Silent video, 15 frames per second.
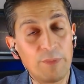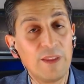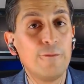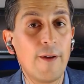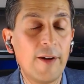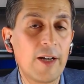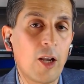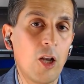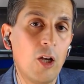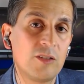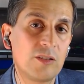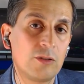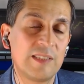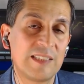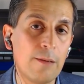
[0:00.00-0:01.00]
something very
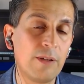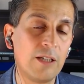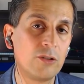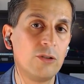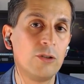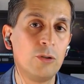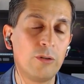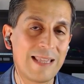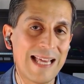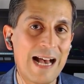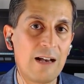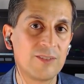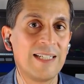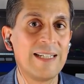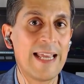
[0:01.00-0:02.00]
close to similar to
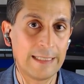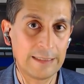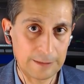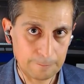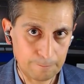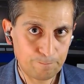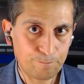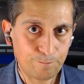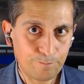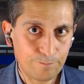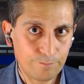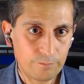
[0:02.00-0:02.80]
2008,